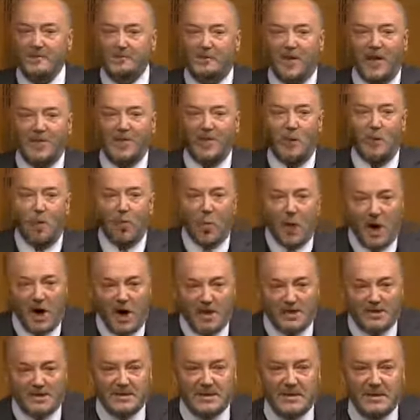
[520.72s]
But the
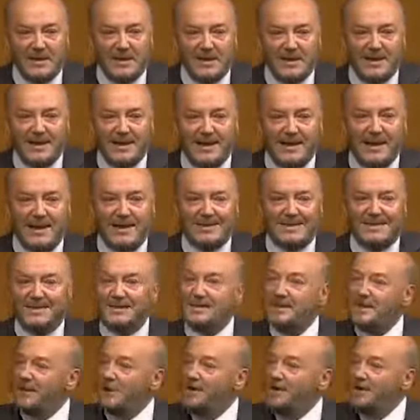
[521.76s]
world
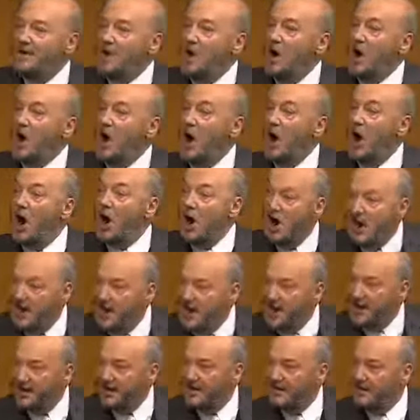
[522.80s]
is
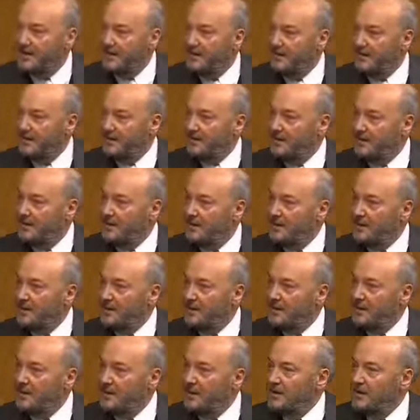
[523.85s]
hurling
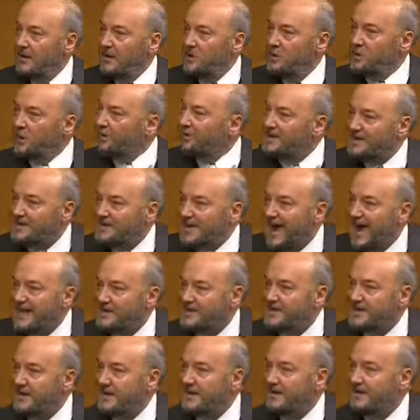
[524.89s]
to
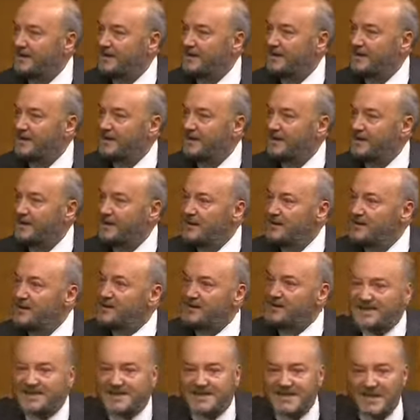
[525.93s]
disaster. The
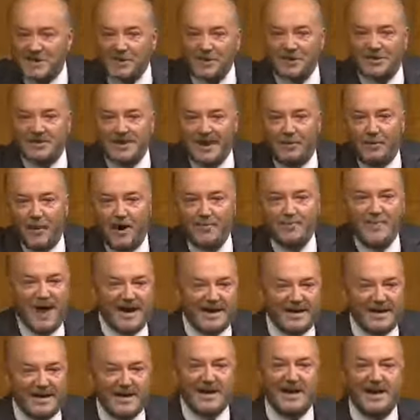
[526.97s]
decisions that were
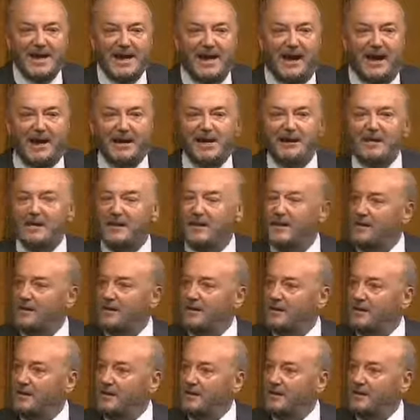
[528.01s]
made in here
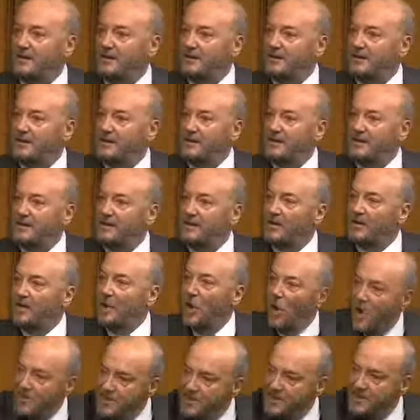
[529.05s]

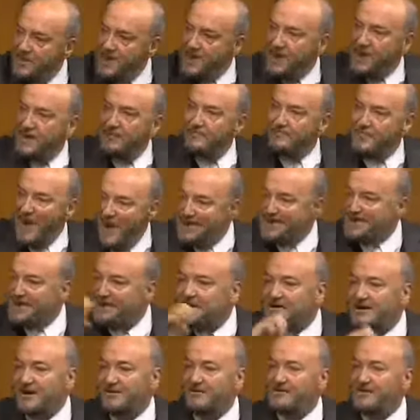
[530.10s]
on the
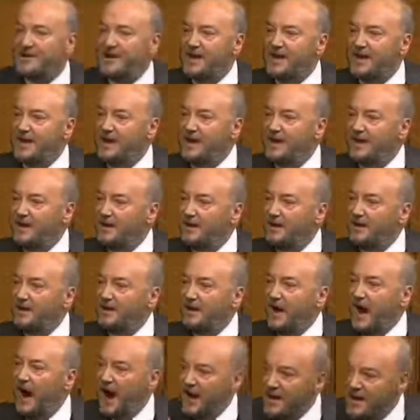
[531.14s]
basis of the
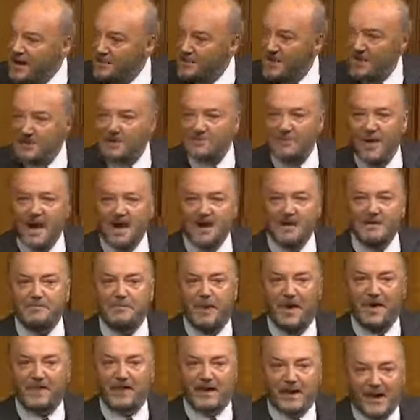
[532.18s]
arguments made
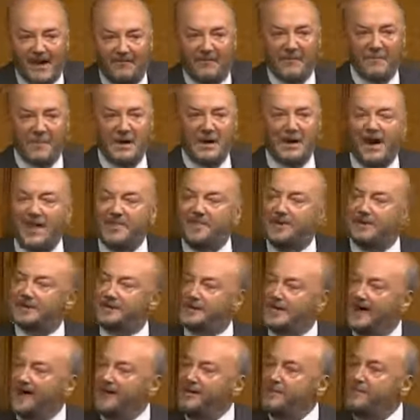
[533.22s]
by the government at the
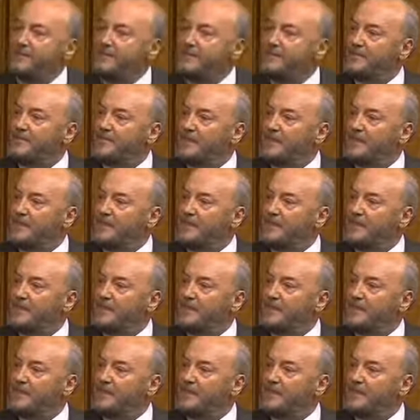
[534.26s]
time